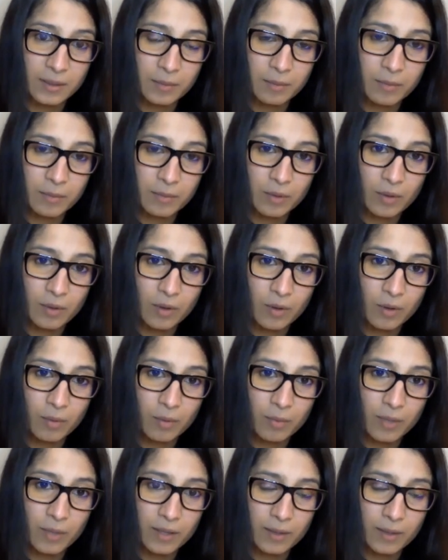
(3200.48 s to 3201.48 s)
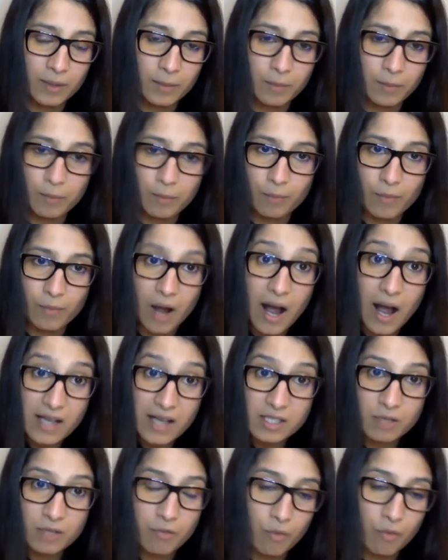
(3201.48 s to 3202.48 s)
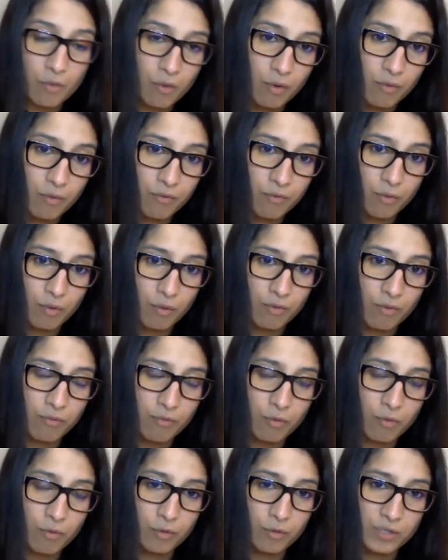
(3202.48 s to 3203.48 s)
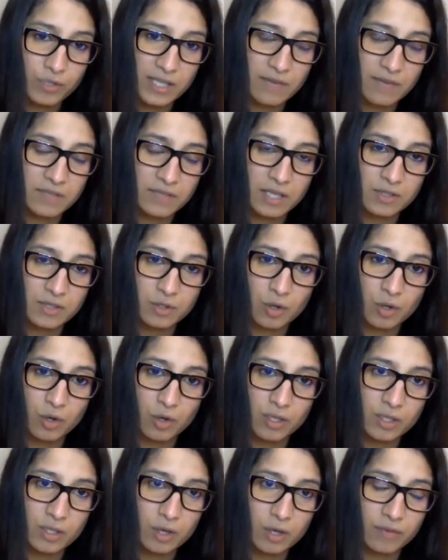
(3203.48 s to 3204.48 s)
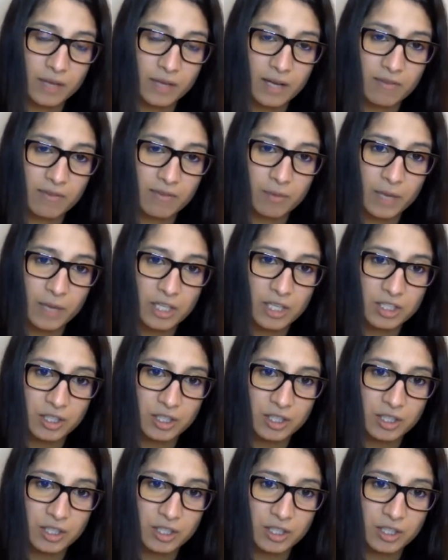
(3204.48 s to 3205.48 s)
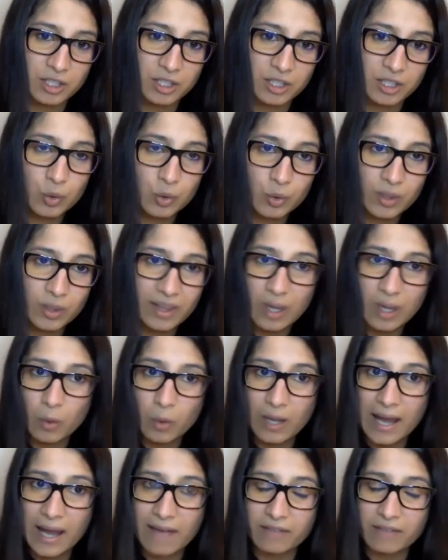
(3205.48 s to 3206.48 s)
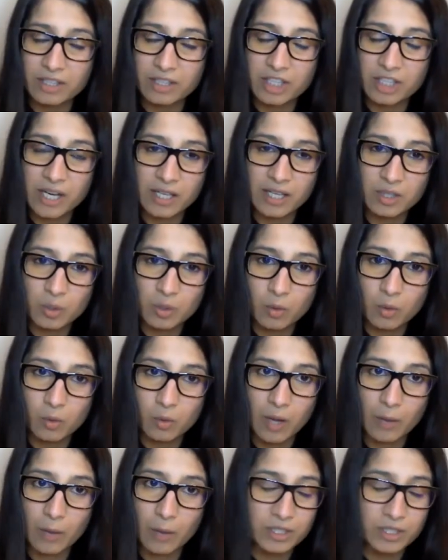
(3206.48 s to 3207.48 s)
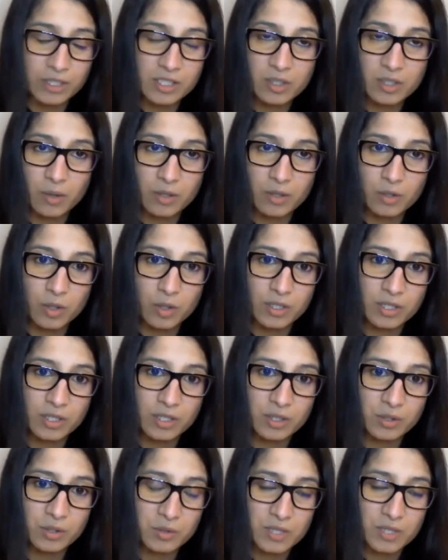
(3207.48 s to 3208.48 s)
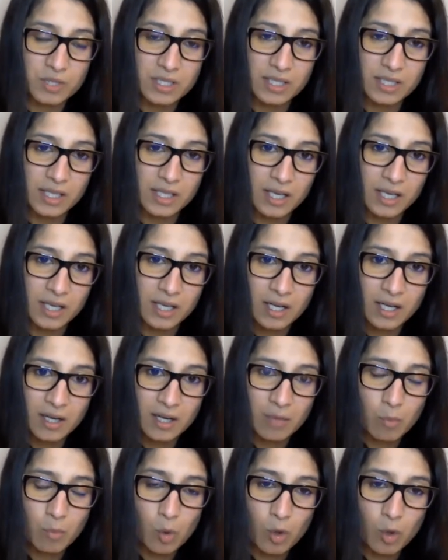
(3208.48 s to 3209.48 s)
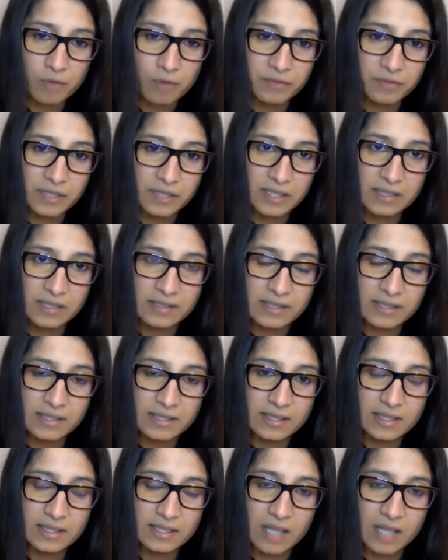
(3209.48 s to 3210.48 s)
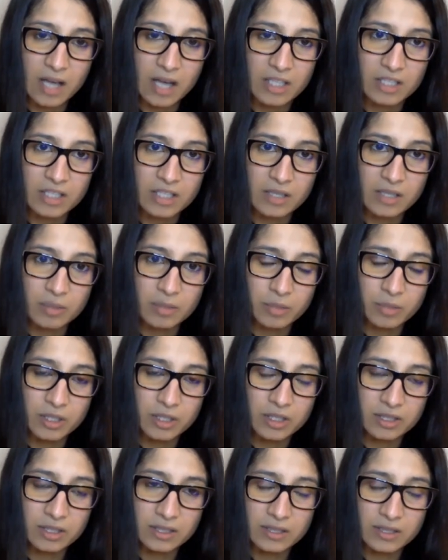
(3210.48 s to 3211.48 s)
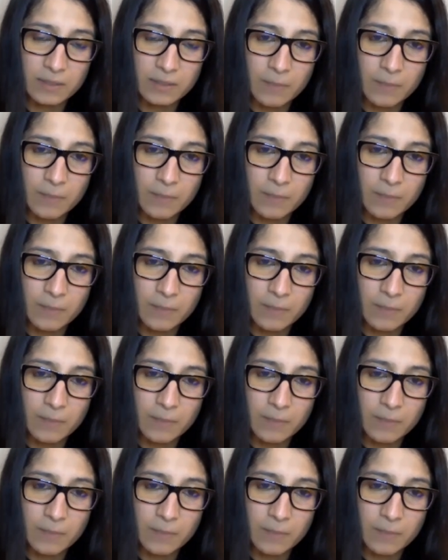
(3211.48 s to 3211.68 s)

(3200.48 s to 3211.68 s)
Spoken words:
you know, ask for safety and security of their information? Do you think we'll have a change, or are we just going to continue to see more of these large data breaches?